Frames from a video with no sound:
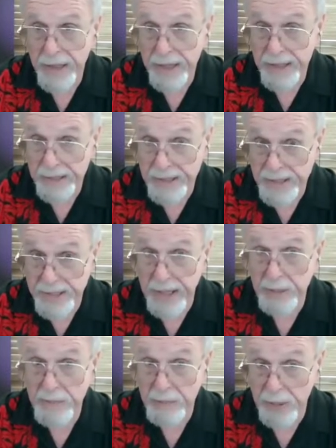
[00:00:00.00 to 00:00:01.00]
And the
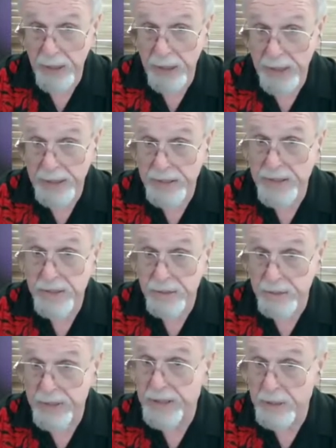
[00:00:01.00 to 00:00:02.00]
same applies
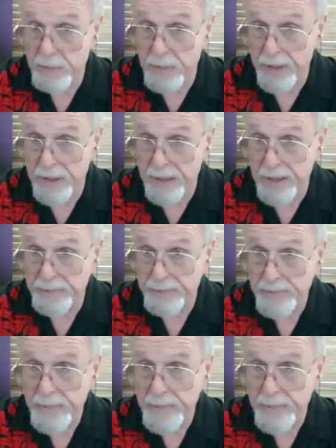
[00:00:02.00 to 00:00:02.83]
to disability.